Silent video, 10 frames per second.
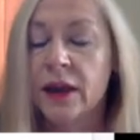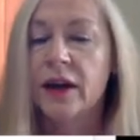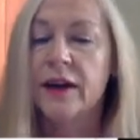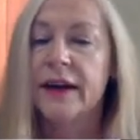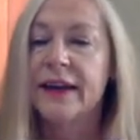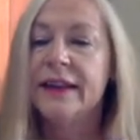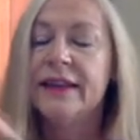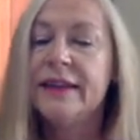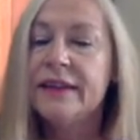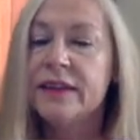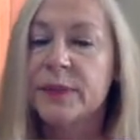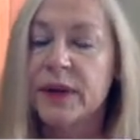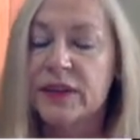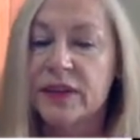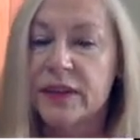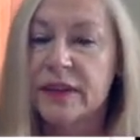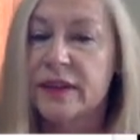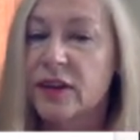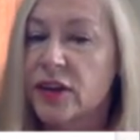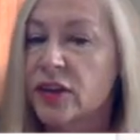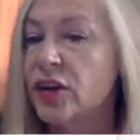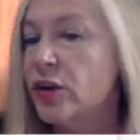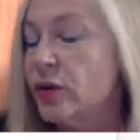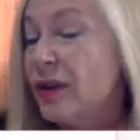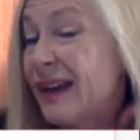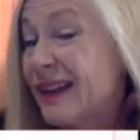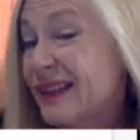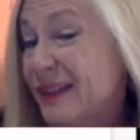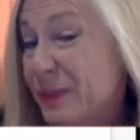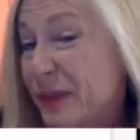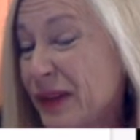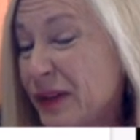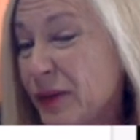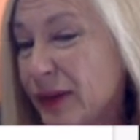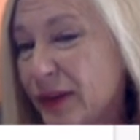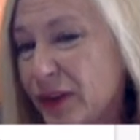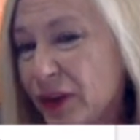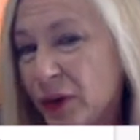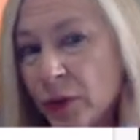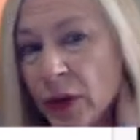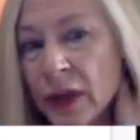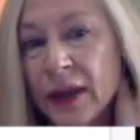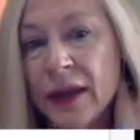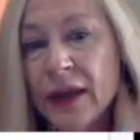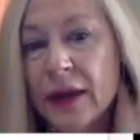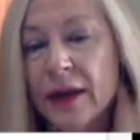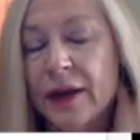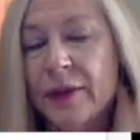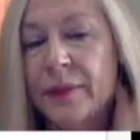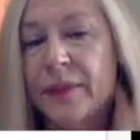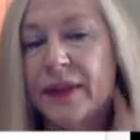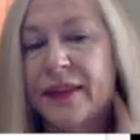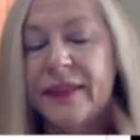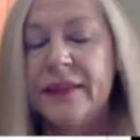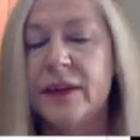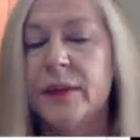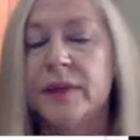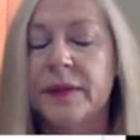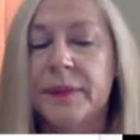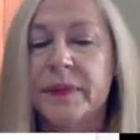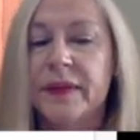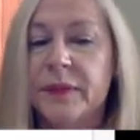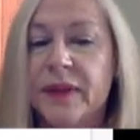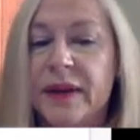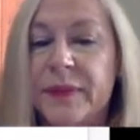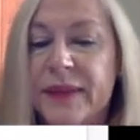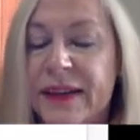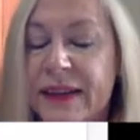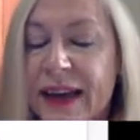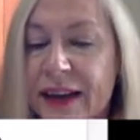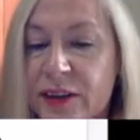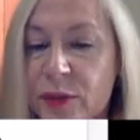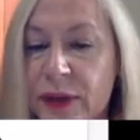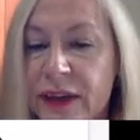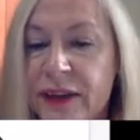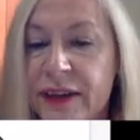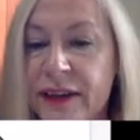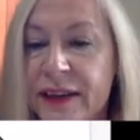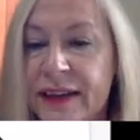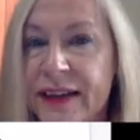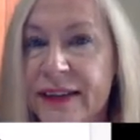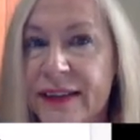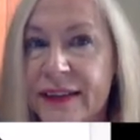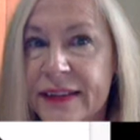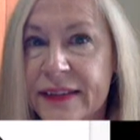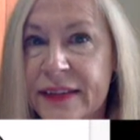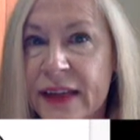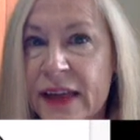All right, and these expressions are known as Mills ratio, and this comes up sometimes in actuarial analysis.